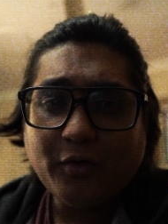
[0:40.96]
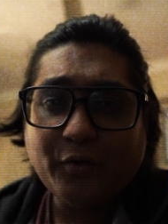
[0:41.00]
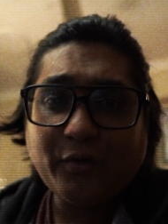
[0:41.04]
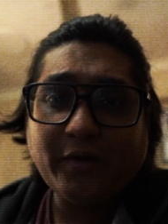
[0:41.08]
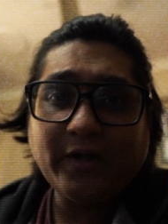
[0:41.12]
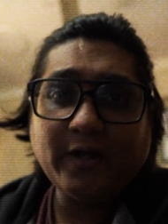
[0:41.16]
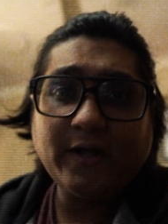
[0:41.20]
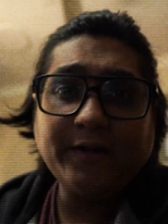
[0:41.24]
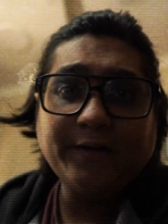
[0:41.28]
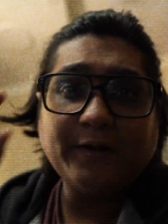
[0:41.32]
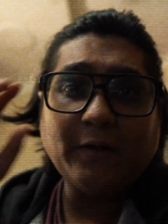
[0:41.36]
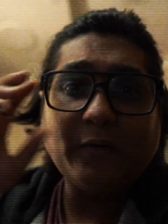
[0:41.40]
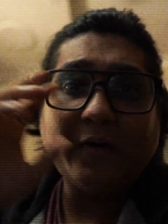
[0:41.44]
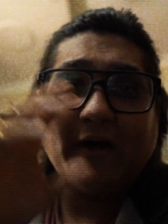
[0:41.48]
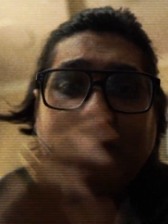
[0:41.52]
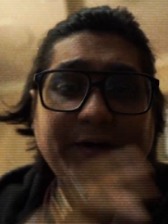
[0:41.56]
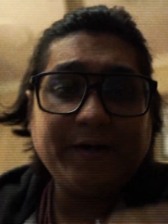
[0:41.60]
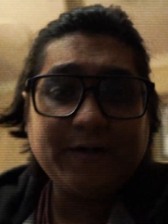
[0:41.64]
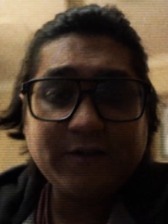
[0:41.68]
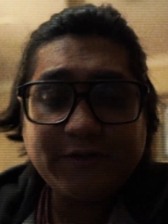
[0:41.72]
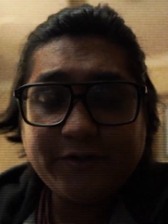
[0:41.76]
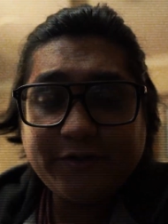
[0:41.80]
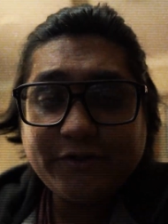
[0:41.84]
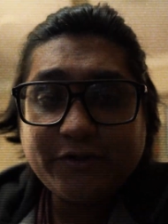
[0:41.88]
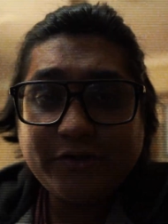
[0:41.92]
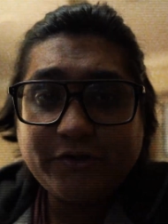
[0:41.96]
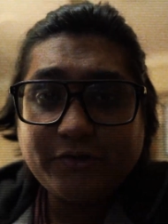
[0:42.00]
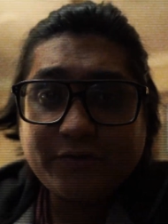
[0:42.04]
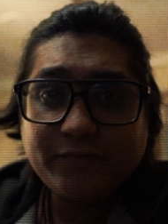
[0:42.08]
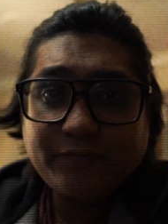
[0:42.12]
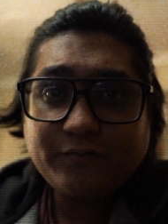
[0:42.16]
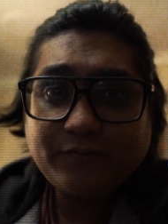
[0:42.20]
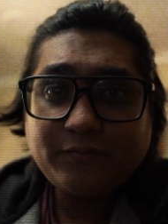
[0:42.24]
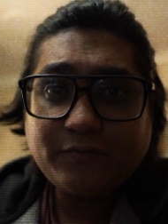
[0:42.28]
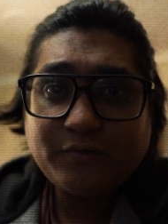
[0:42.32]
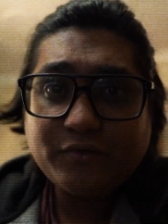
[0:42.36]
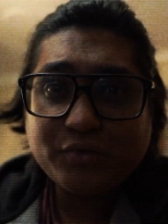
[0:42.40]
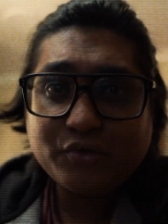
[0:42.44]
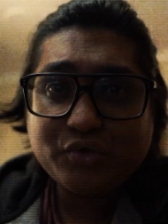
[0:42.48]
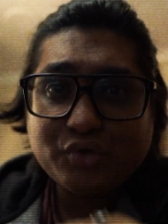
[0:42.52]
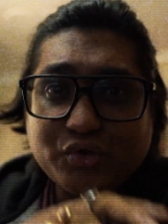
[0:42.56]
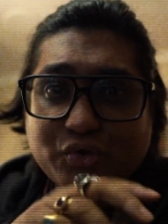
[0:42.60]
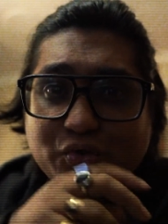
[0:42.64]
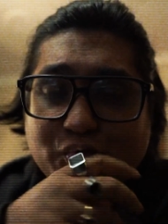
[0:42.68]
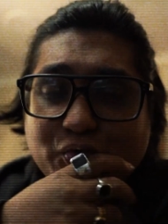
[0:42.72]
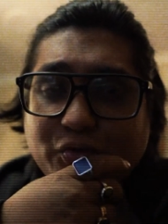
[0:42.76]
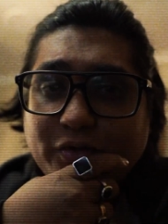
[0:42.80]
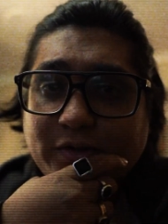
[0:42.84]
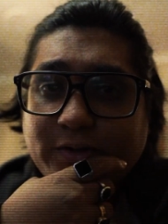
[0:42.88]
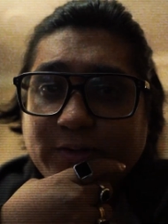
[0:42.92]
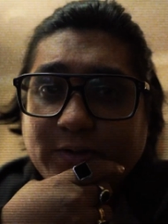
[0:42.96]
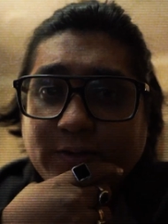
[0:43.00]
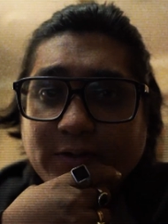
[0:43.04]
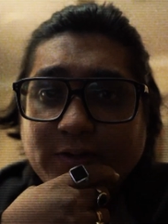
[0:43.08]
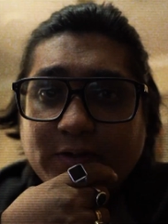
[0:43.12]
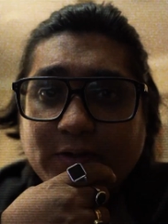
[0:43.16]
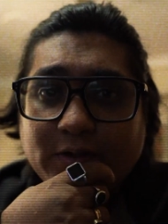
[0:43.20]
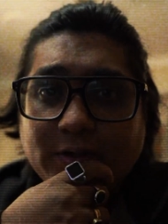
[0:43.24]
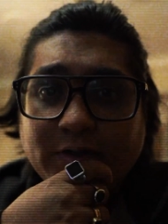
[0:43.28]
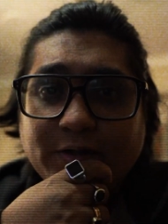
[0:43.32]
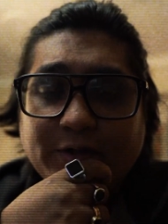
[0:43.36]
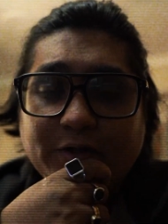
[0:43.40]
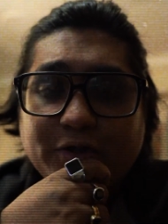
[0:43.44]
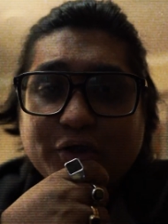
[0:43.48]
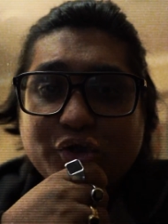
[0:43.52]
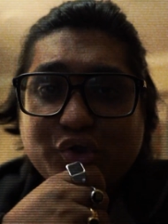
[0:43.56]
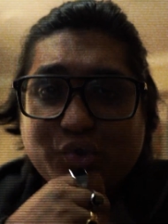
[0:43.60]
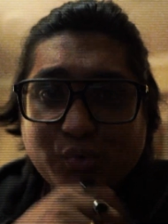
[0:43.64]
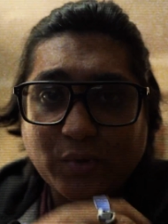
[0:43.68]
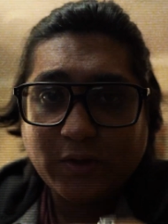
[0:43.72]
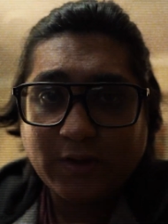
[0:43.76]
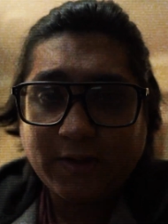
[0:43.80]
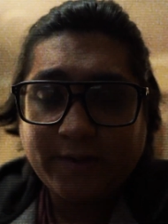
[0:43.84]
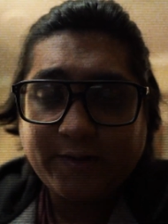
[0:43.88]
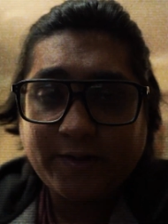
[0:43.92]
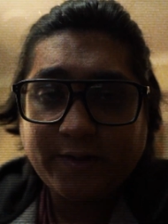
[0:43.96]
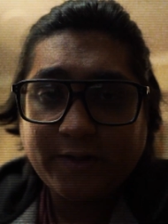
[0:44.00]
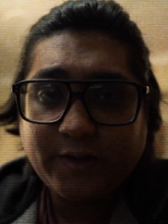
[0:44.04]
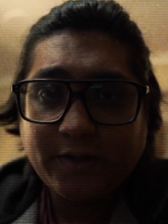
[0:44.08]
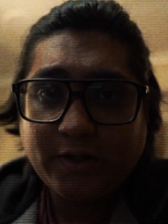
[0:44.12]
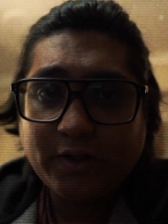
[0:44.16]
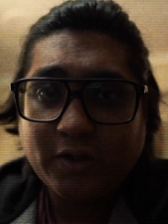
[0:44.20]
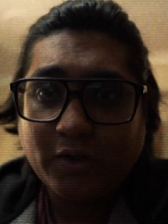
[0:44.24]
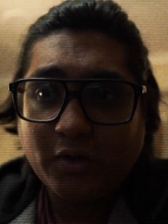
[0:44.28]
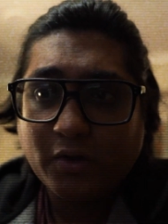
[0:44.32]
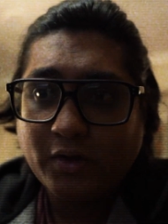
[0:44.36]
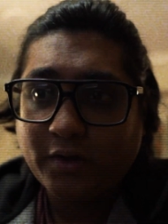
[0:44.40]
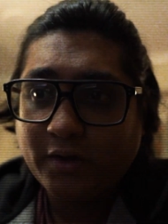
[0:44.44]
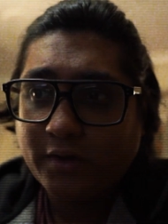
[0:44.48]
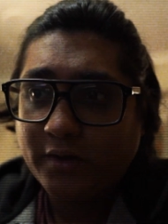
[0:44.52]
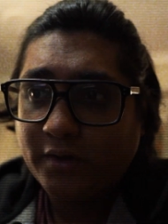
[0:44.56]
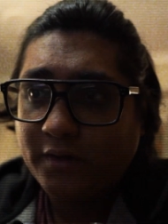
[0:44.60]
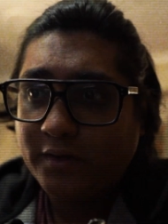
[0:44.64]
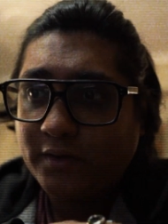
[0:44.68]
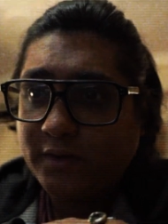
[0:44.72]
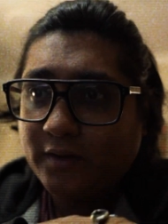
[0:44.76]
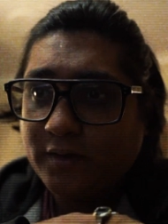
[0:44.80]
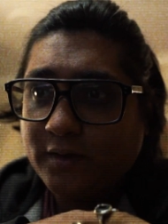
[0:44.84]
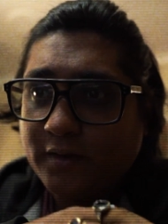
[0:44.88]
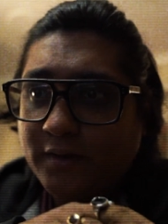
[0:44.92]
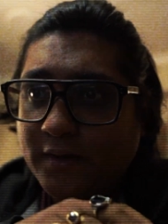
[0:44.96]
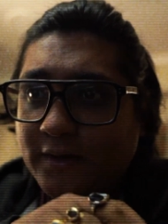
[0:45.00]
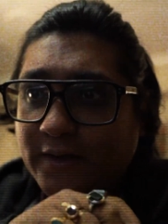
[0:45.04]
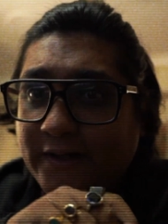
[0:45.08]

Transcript: Okay, now ideally to shoot uh, jewelry or